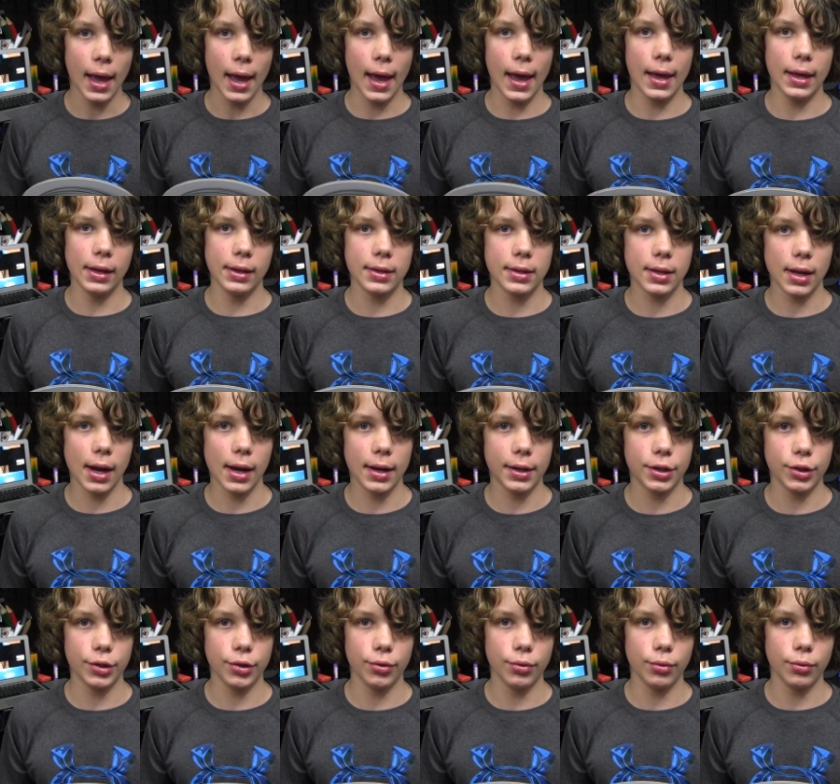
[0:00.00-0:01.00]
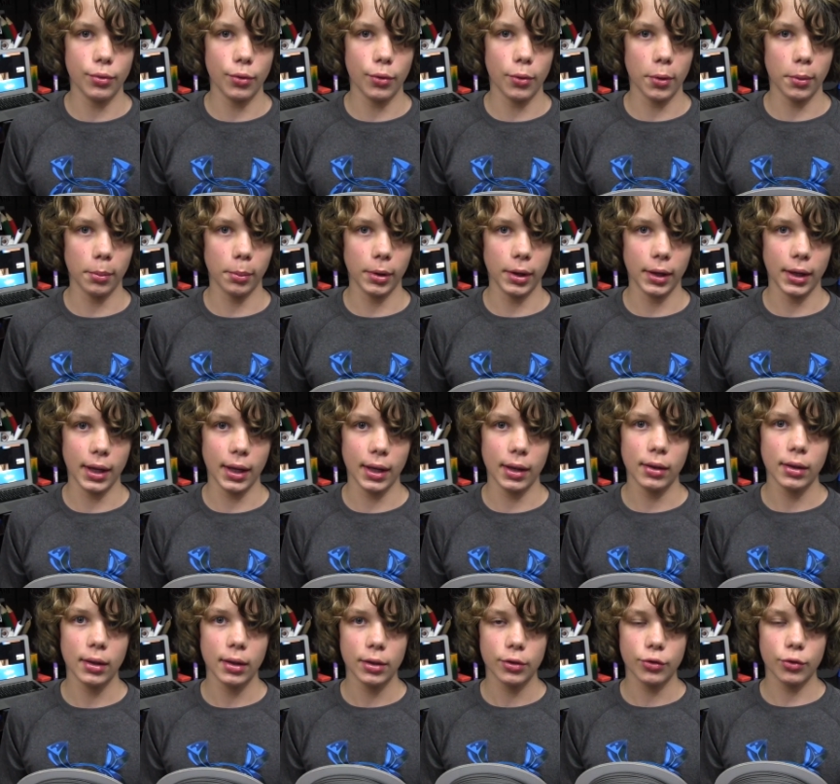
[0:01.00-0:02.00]
and I do
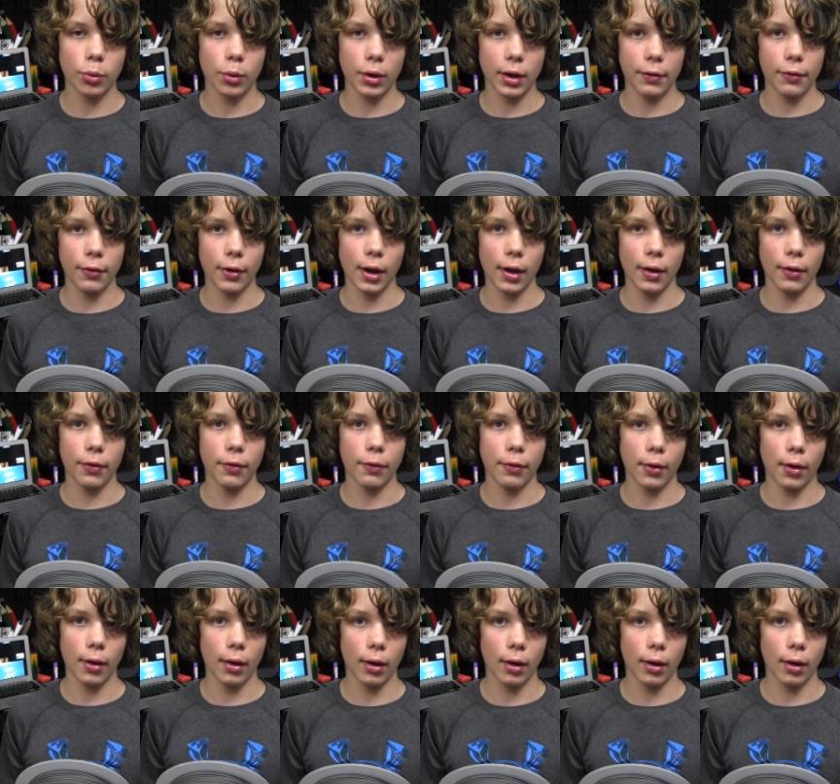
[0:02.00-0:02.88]
normally twenty-five